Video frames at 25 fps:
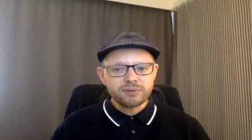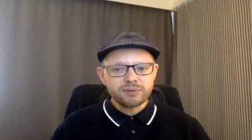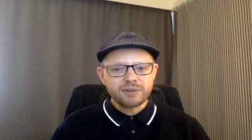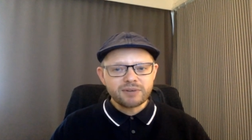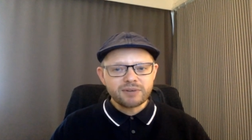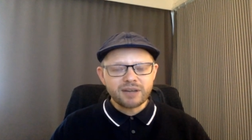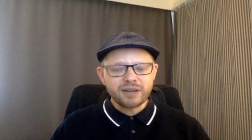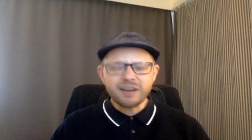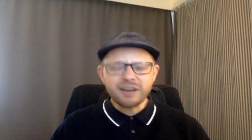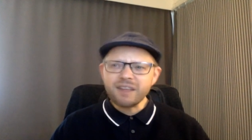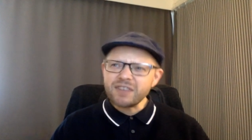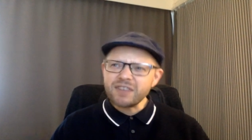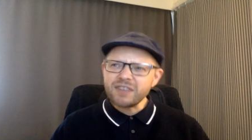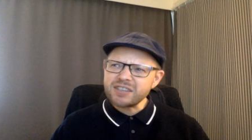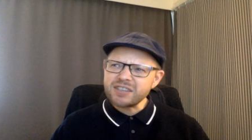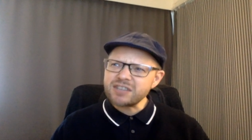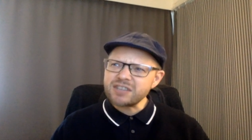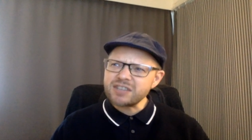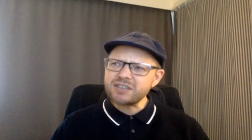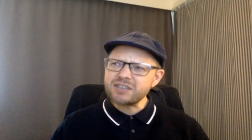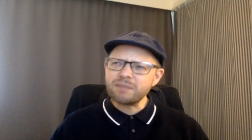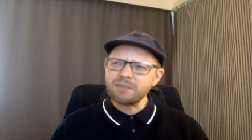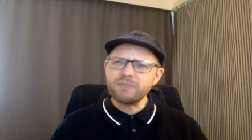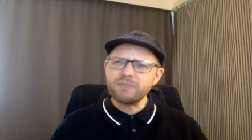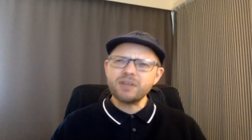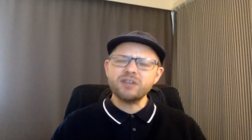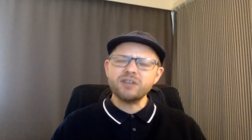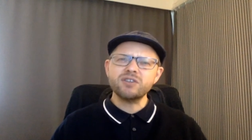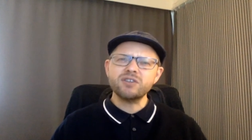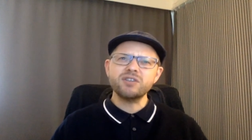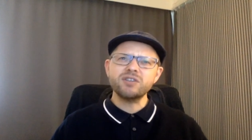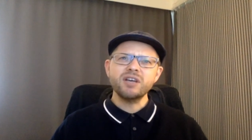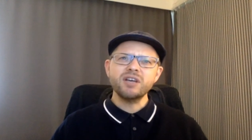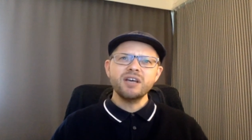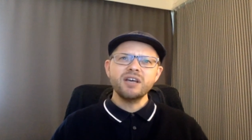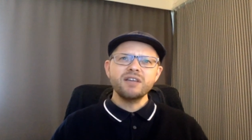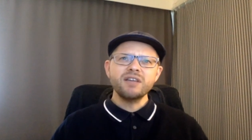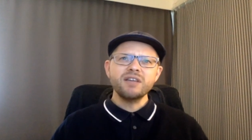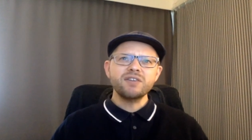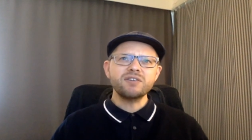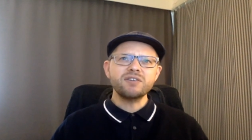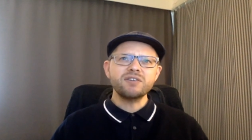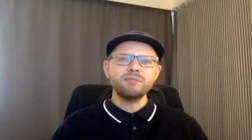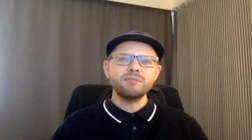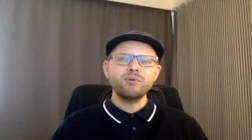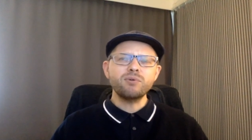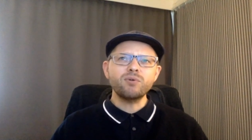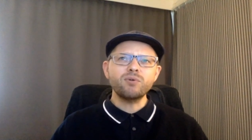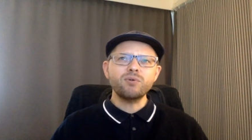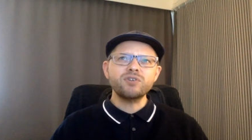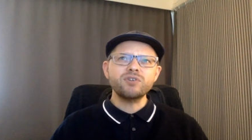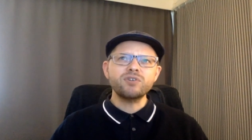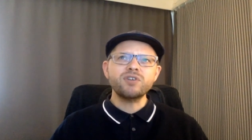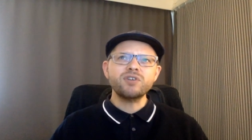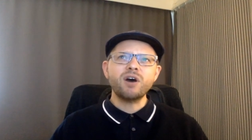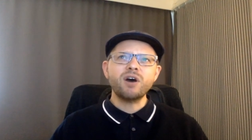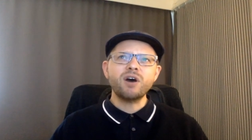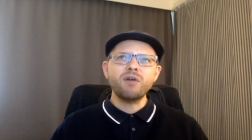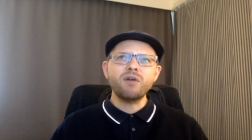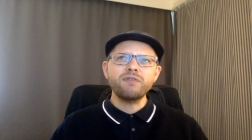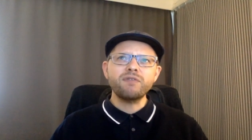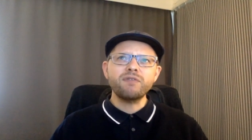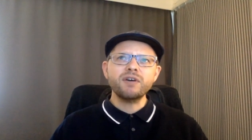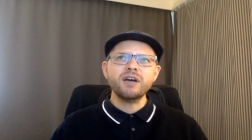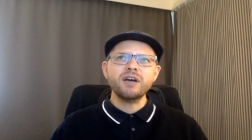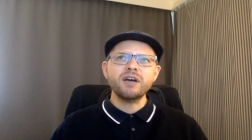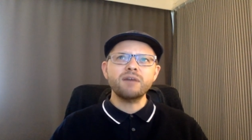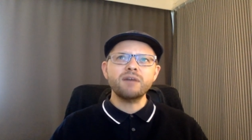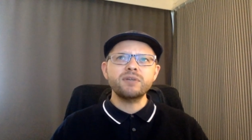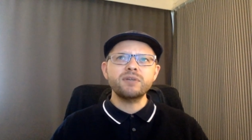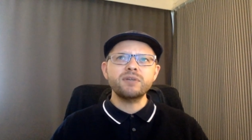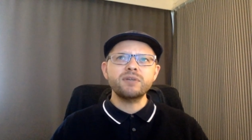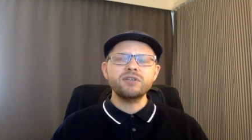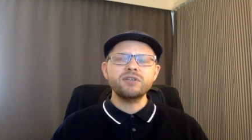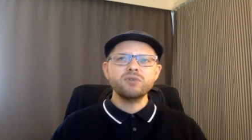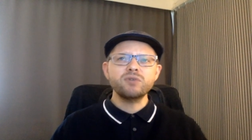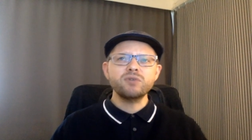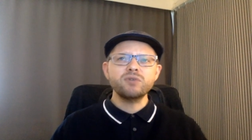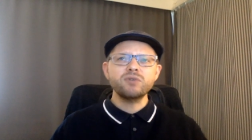And this is something that's important. So often companies